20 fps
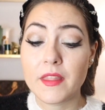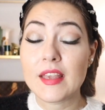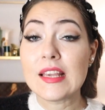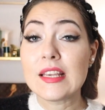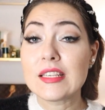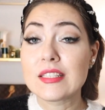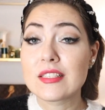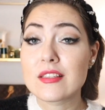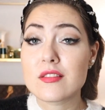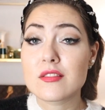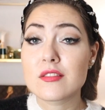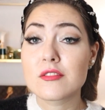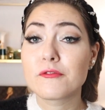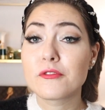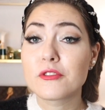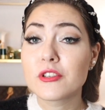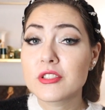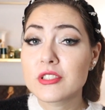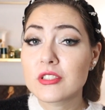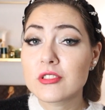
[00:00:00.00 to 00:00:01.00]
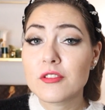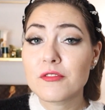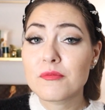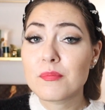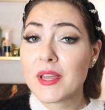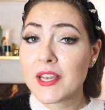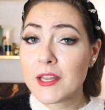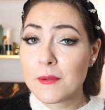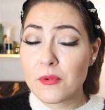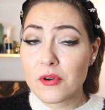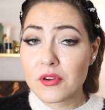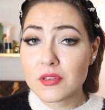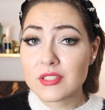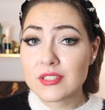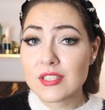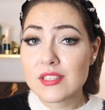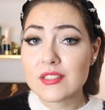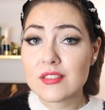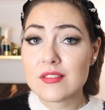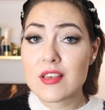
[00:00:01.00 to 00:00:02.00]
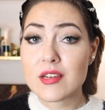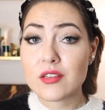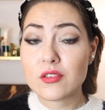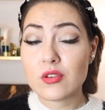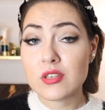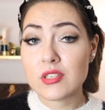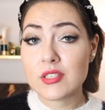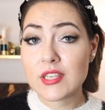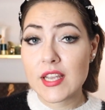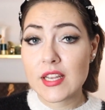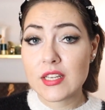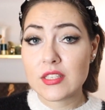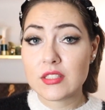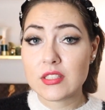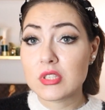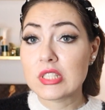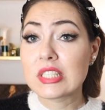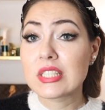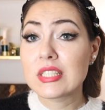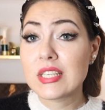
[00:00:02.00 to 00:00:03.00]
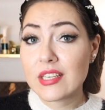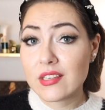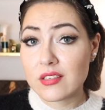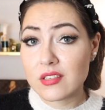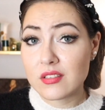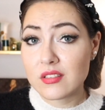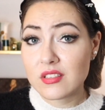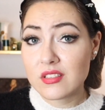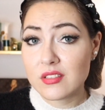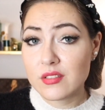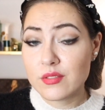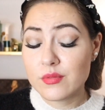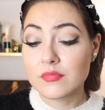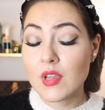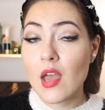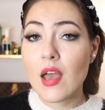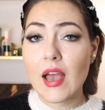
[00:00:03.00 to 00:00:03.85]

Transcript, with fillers: is the first of many boxes that contains stickers.